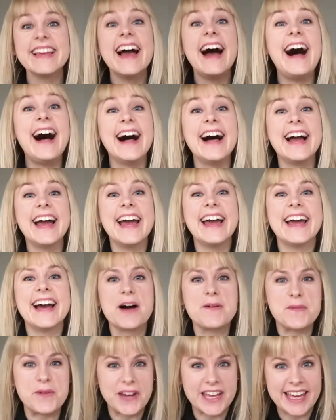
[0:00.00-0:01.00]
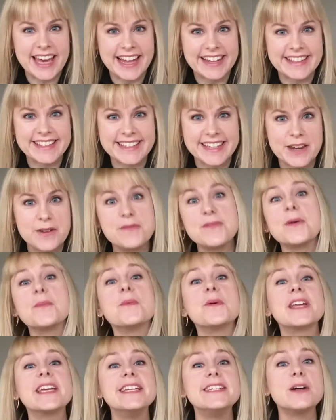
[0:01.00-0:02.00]
Hi, I'm Ricky Hansen from
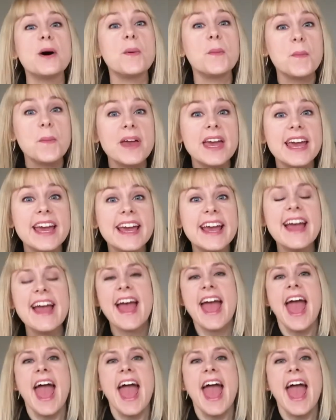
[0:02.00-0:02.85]
Ricky.me,